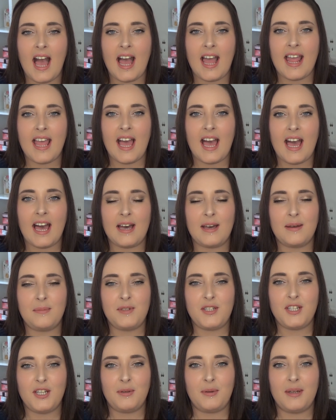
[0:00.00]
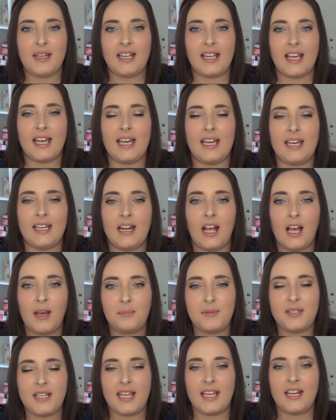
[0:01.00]
I am doing an
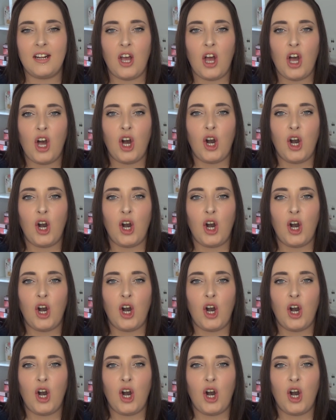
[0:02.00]
update